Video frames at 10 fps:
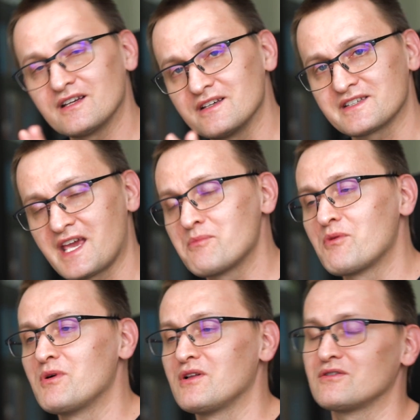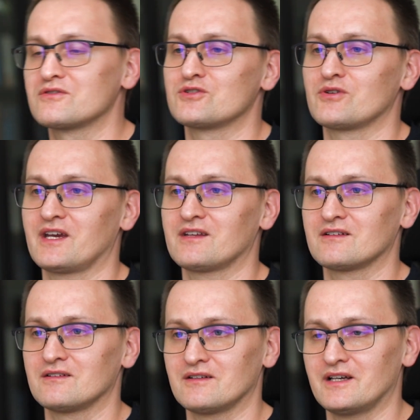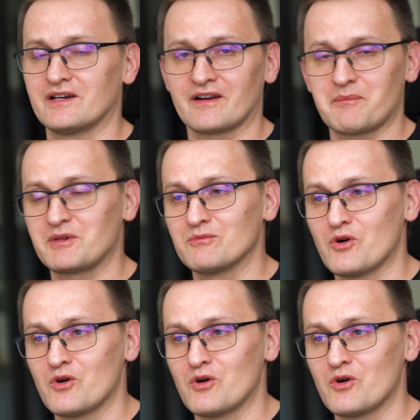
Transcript: is capable to handle rapid